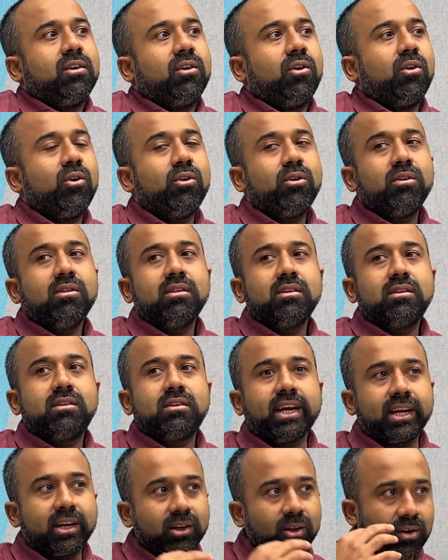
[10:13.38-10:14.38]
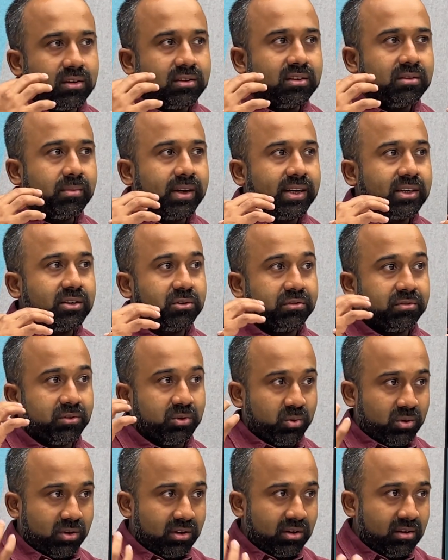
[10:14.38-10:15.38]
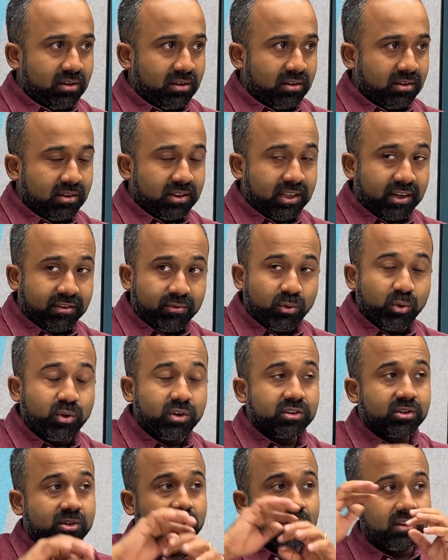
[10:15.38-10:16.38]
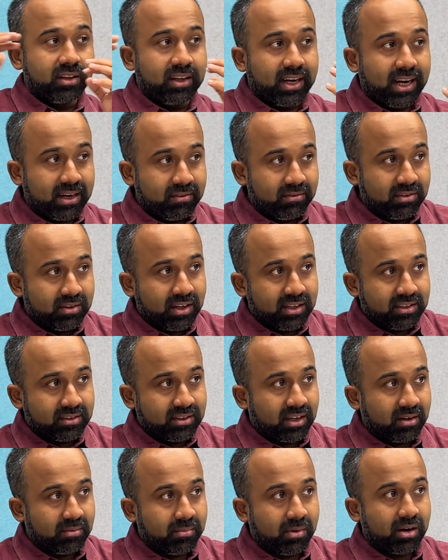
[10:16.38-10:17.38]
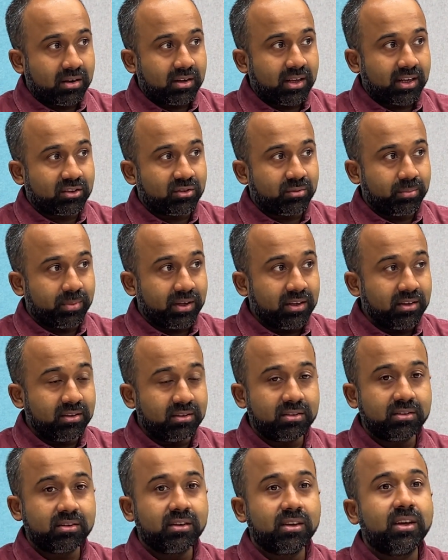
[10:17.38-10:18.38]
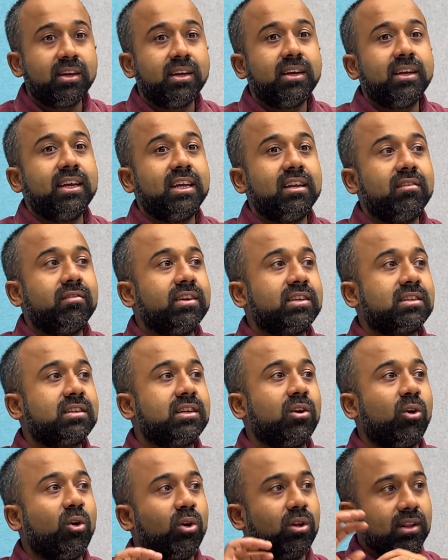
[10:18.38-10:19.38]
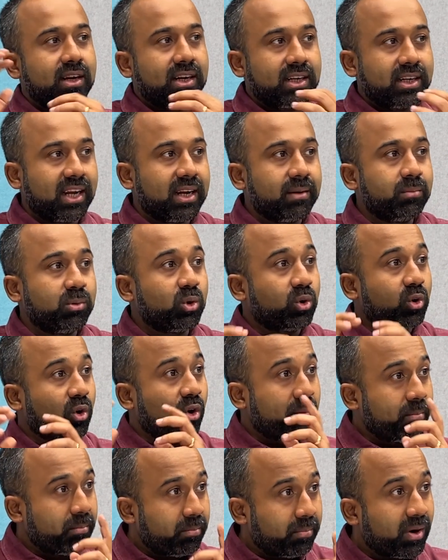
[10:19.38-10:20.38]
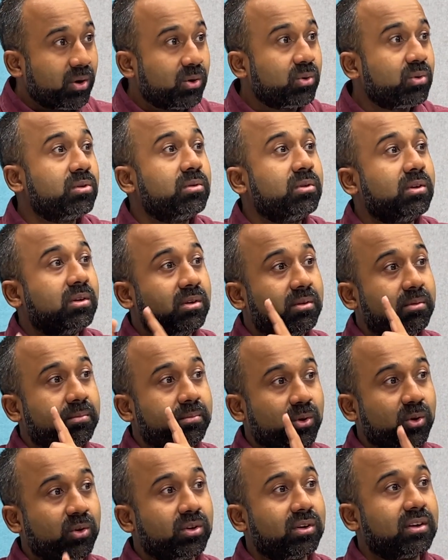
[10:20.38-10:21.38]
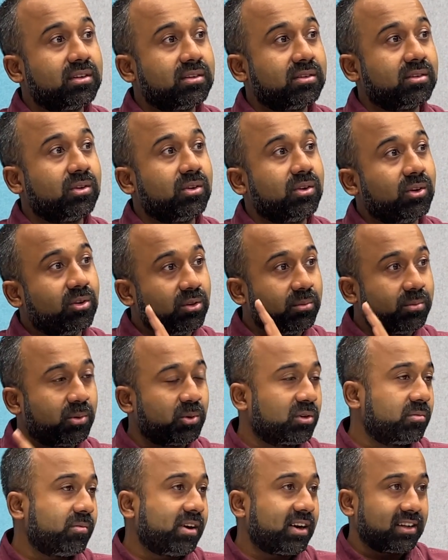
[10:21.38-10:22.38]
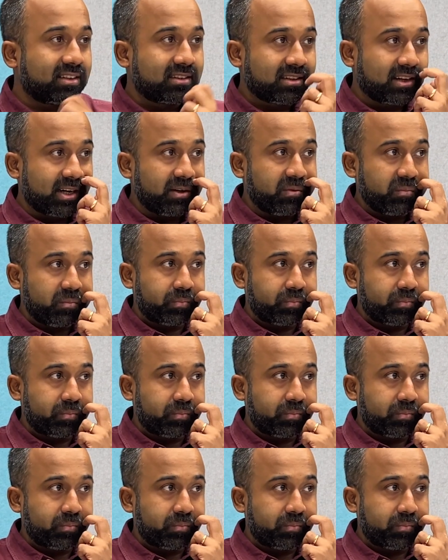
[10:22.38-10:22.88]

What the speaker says: all the technology minds of the world that focused on the advertising and MarTech space invested all that time to compound progress on the programmatic side.